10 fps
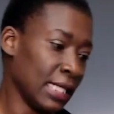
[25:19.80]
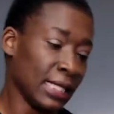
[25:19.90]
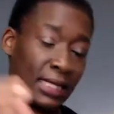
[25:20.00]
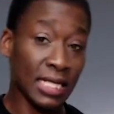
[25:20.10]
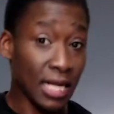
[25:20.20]

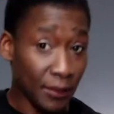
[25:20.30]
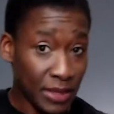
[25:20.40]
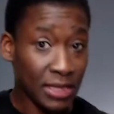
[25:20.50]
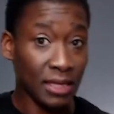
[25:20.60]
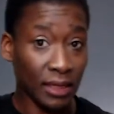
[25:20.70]
The
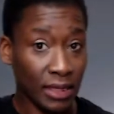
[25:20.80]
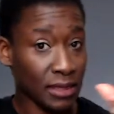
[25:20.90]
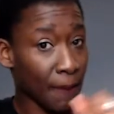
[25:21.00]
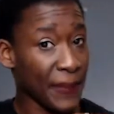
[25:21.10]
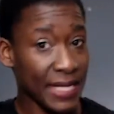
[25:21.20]
numbness, tingling is
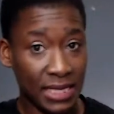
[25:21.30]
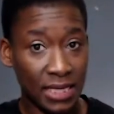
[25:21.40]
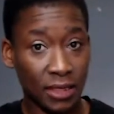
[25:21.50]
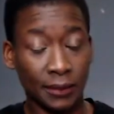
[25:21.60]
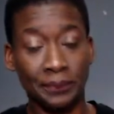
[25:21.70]
a big
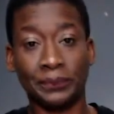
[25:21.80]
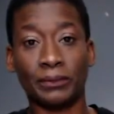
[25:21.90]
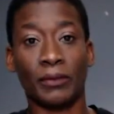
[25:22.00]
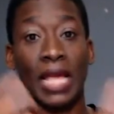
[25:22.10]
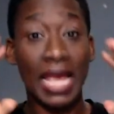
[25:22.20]
deal.
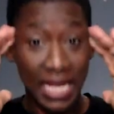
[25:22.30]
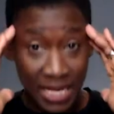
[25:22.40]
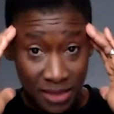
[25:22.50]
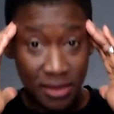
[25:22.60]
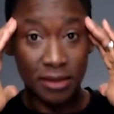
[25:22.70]

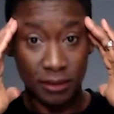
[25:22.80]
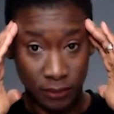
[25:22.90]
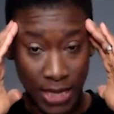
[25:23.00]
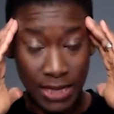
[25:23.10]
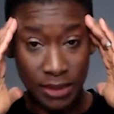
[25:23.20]
Headaches,
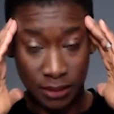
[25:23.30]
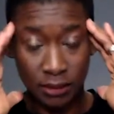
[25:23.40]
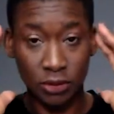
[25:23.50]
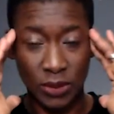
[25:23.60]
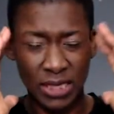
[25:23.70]
right?
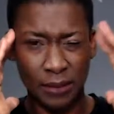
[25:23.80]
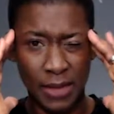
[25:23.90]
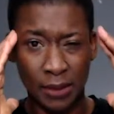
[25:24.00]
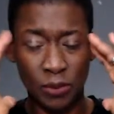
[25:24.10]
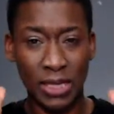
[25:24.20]
So we need
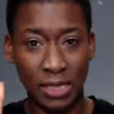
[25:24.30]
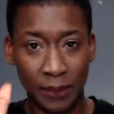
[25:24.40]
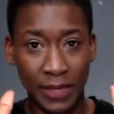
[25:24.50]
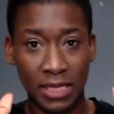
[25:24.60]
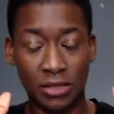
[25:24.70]
to
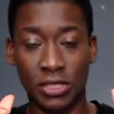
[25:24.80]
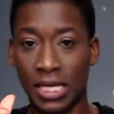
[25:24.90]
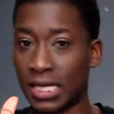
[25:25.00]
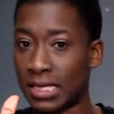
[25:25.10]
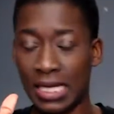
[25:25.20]
pay attention to
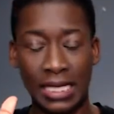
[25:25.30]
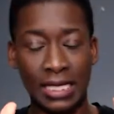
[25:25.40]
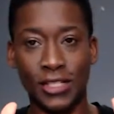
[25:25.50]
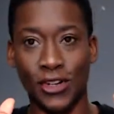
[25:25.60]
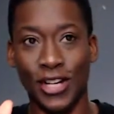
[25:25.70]
headaches.
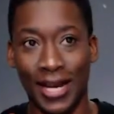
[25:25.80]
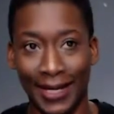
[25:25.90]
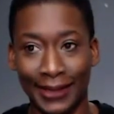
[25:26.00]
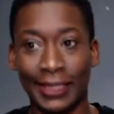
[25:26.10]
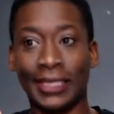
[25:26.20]
Headaches are
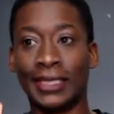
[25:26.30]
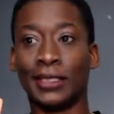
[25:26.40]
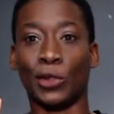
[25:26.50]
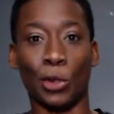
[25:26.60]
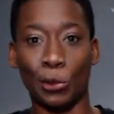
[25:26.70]
not
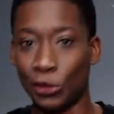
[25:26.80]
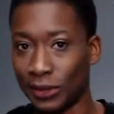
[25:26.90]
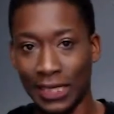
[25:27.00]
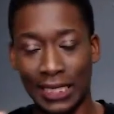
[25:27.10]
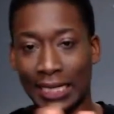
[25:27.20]
normal.
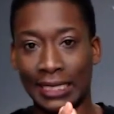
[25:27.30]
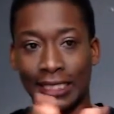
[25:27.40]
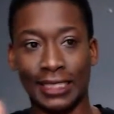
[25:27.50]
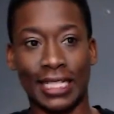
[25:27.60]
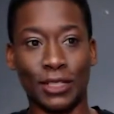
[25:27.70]

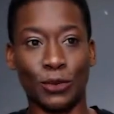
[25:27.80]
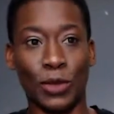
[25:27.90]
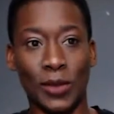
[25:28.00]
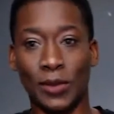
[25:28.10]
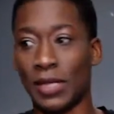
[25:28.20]
I don't know
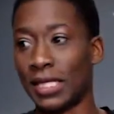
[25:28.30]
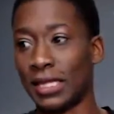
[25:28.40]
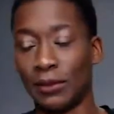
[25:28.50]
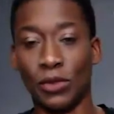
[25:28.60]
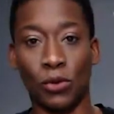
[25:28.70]
why we made
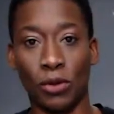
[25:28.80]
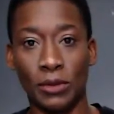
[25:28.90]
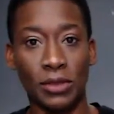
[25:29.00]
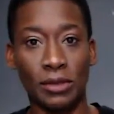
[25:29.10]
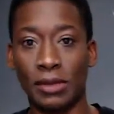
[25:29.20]
them
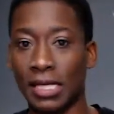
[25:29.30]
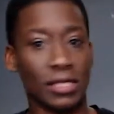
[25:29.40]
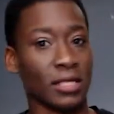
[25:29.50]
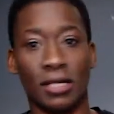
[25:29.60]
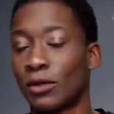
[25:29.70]
normal.
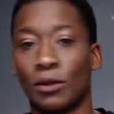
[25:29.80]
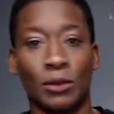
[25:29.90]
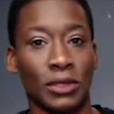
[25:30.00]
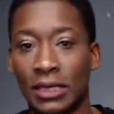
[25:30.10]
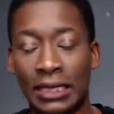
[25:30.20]
Headaches are not
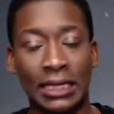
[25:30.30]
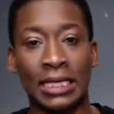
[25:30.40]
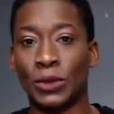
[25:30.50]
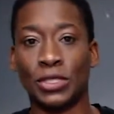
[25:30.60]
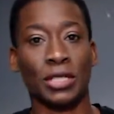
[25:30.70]
normal.
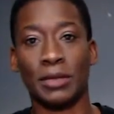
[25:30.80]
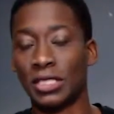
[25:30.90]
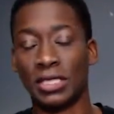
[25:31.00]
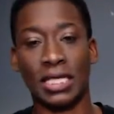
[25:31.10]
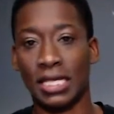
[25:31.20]
We shouldn't be
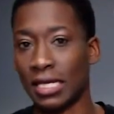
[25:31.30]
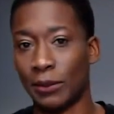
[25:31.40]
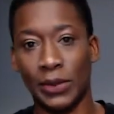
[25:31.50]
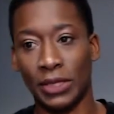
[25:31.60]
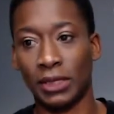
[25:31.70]
just taking a
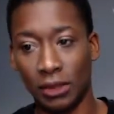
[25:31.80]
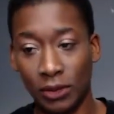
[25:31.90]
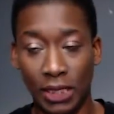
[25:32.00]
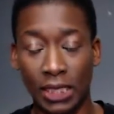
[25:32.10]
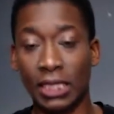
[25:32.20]
pill and
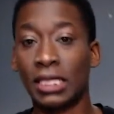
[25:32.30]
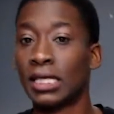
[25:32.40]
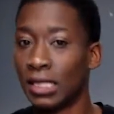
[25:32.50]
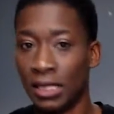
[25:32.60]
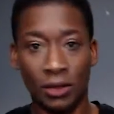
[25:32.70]
okay,
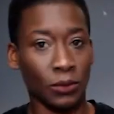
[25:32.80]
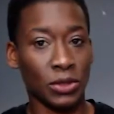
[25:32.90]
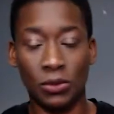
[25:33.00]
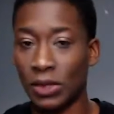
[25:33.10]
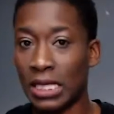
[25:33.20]
what's
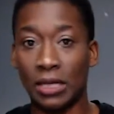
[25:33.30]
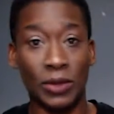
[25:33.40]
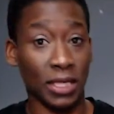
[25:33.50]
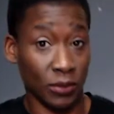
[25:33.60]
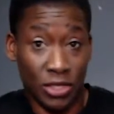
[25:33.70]
going on? Are
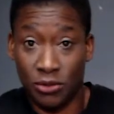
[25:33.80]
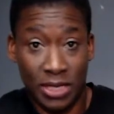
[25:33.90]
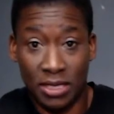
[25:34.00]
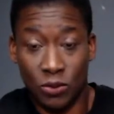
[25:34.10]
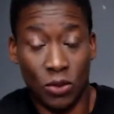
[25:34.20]
we
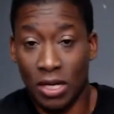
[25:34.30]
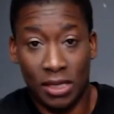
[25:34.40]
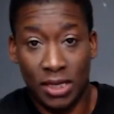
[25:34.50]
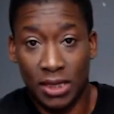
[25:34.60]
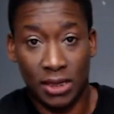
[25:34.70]
drinking
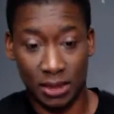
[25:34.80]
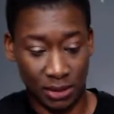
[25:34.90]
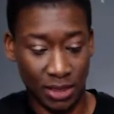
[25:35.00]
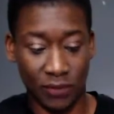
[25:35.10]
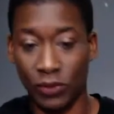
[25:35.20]
water?
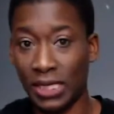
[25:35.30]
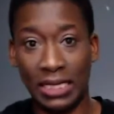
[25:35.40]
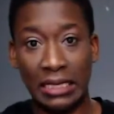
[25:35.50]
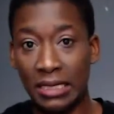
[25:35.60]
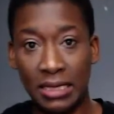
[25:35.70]
Have we
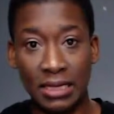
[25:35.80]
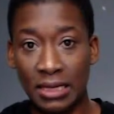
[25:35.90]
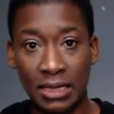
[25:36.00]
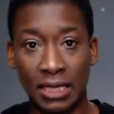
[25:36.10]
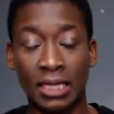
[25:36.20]

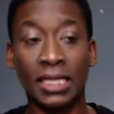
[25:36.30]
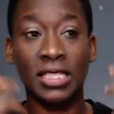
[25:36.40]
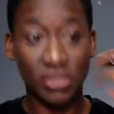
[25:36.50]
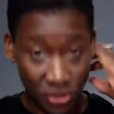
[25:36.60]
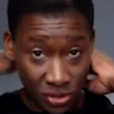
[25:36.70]
eaten?
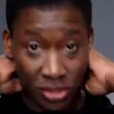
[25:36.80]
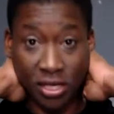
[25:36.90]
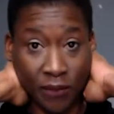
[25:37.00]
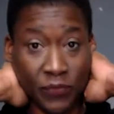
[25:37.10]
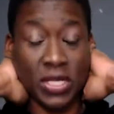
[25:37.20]
Is there
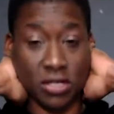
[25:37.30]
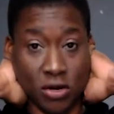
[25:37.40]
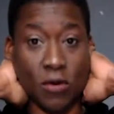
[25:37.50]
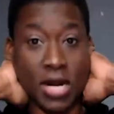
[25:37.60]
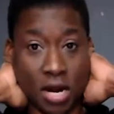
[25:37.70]
something
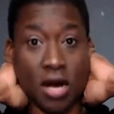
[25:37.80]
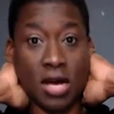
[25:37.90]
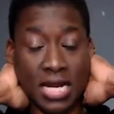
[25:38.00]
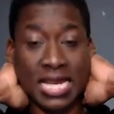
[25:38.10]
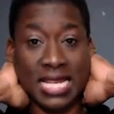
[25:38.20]
going
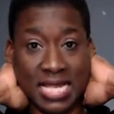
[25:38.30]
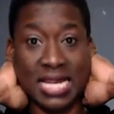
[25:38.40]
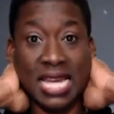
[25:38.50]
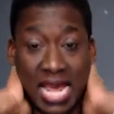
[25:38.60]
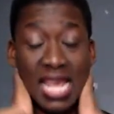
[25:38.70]
on in the
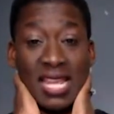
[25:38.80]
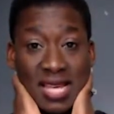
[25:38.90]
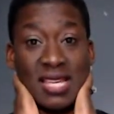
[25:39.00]
neck?